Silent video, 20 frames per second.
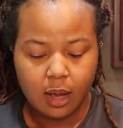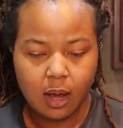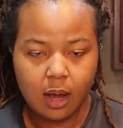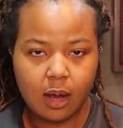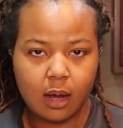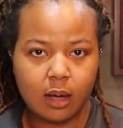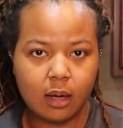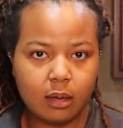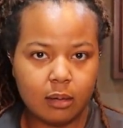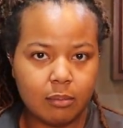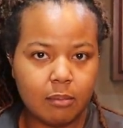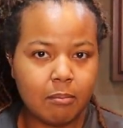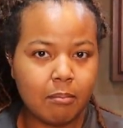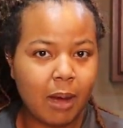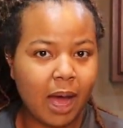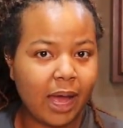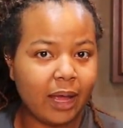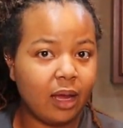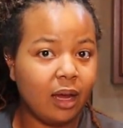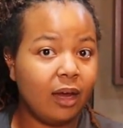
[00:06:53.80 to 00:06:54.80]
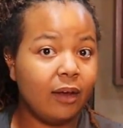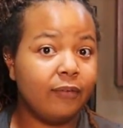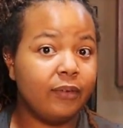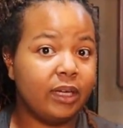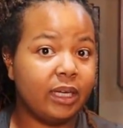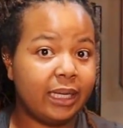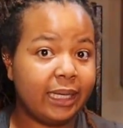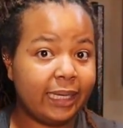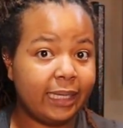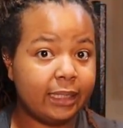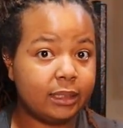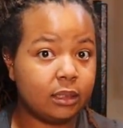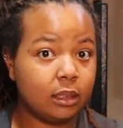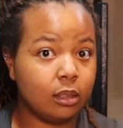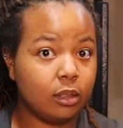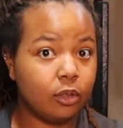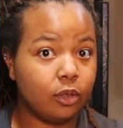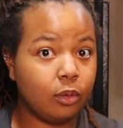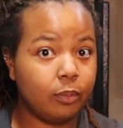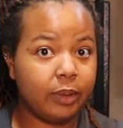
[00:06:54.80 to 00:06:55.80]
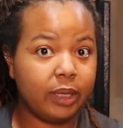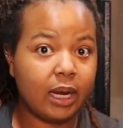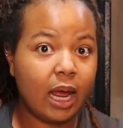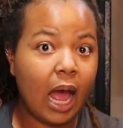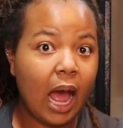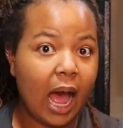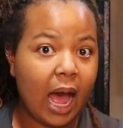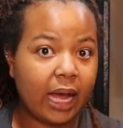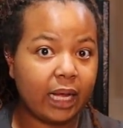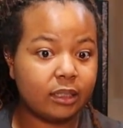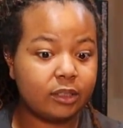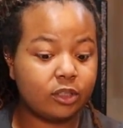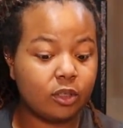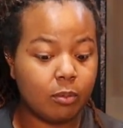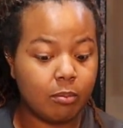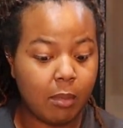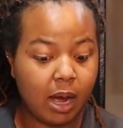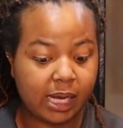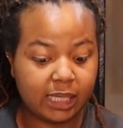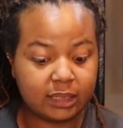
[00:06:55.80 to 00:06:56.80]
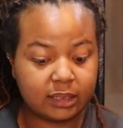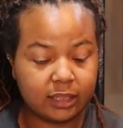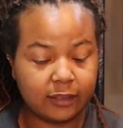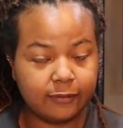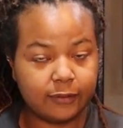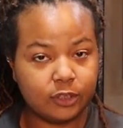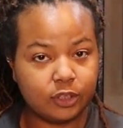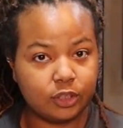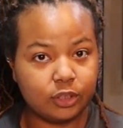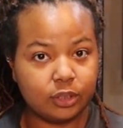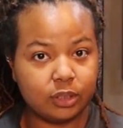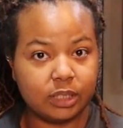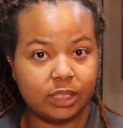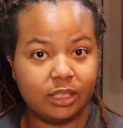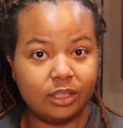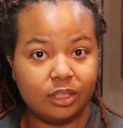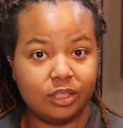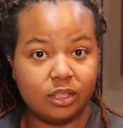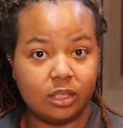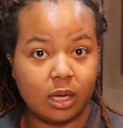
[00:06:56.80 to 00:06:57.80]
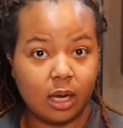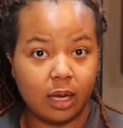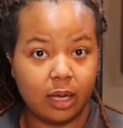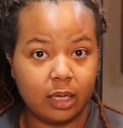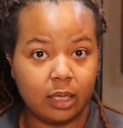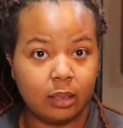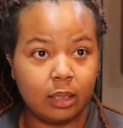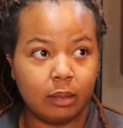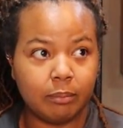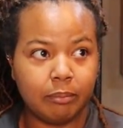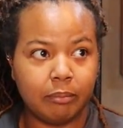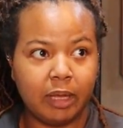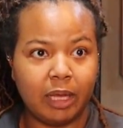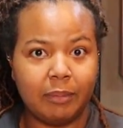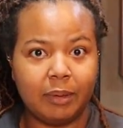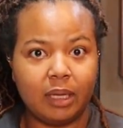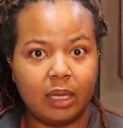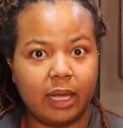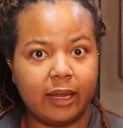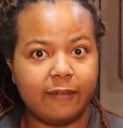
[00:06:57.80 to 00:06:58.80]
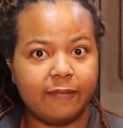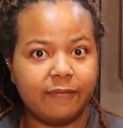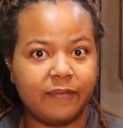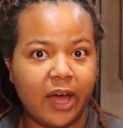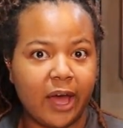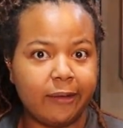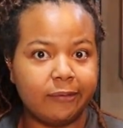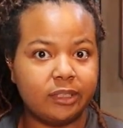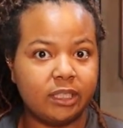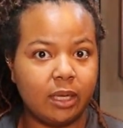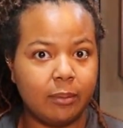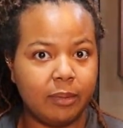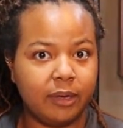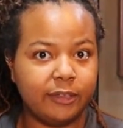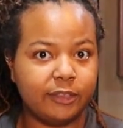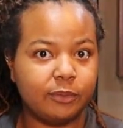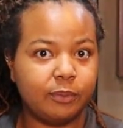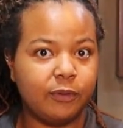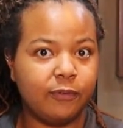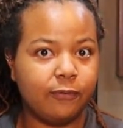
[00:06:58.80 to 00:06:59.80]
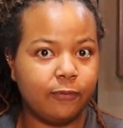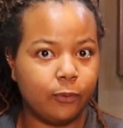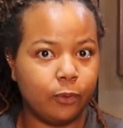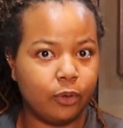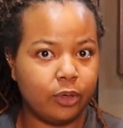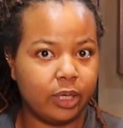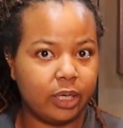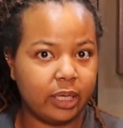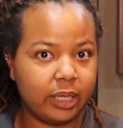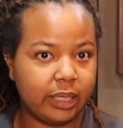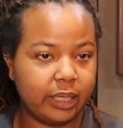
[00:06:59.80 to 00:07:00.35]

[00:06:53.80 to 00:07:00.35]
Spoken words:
My oven is a little bit hot, so my stuff is usually done maybe like 5-10 minutes before it